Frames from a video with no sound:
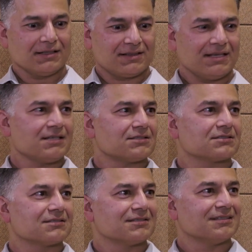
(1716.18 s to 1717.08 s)
the things.
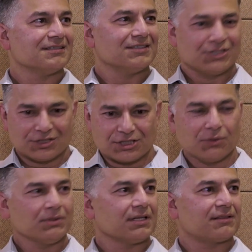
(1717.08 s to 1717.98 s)
You're
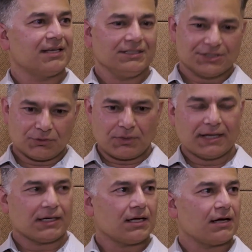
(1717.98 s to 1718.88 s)
doing the things, you
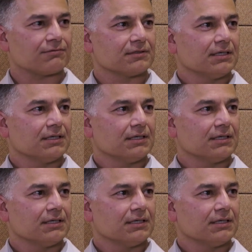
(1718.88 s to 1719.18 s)
write it off.